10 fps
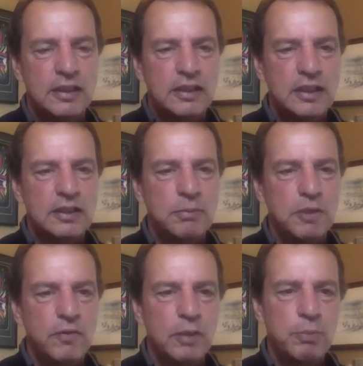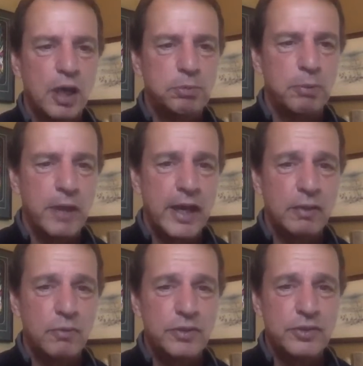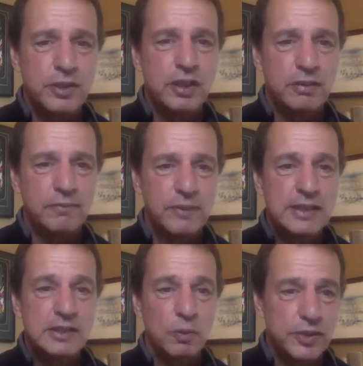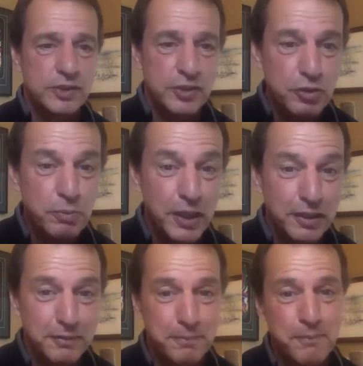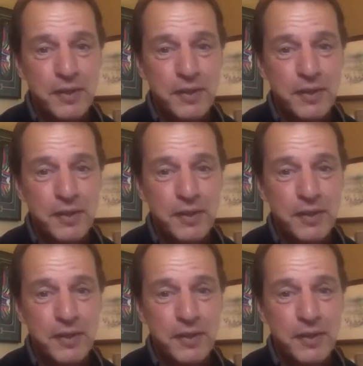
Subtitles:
it can be very problematic when you're done. That's the ones that do make it.